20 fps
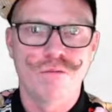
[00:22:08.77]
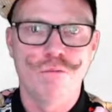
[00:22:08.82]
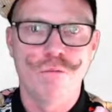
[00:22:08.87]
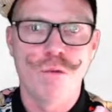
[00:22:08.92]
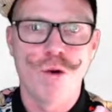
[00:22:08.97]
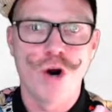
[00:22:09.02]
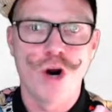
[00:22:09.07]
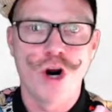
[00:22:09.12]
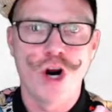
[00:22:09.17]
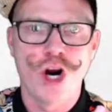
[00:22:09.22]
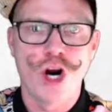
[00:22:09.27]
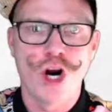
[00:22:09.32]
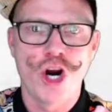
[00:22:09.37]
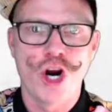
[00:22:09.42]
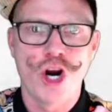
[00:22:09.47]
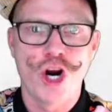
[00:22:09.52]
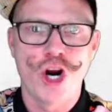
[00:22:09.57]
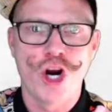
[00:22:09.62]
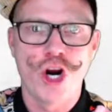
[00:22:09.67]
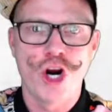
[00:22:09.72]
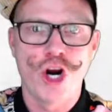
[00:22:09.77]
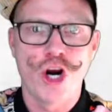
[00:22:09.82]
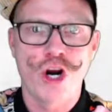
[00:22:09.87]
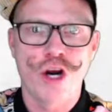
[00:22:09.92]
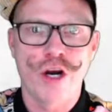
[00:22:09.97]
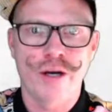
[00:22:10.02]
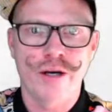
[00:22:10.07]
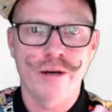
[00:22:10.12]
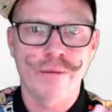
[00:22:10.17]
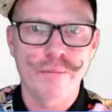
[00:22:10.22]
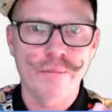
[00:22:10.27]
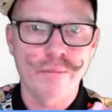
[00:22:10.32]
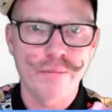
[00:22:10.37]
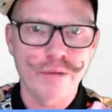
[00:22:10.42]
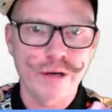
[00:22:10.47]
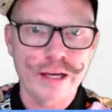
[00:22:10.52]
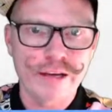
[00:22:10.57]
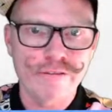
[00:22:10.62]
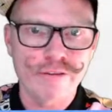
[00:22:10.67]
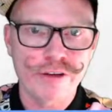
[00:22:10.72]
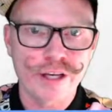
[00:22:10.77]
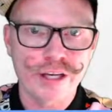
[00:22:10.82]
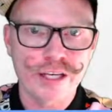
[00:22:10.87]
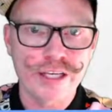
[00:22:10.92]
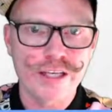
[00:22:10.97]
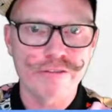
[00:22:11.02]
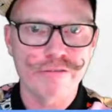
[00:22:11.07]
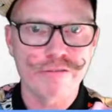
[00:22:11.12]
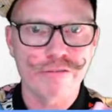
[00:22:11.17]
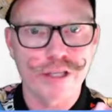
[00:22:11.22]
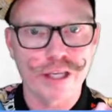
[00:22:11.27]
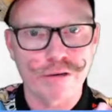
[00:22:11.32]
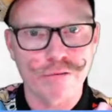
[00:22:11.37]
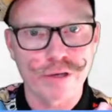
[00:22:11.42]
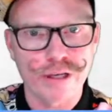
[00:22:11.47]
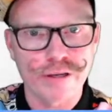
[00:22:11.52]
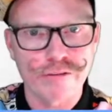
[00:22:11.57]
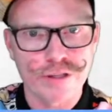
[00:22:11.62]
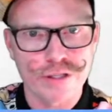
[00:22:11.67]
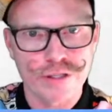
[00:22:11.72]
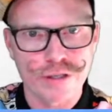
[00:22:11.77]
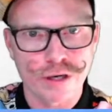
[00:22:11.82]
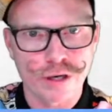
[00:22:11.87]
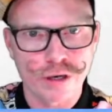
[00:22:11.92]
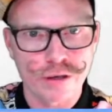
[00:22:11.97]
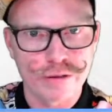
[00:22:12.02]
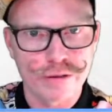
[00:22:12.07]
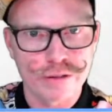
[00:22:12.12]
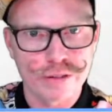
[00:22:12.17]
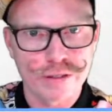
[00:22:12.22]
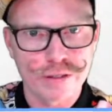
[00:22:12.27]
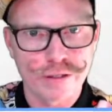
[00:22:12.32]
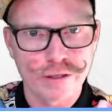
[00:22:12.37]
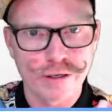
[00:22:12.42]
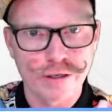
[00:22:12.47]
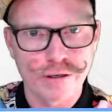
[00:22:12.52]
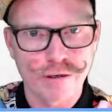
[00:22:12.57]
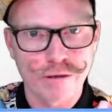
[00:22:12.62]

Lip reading: And I'm even going to get rid of its nose. Look.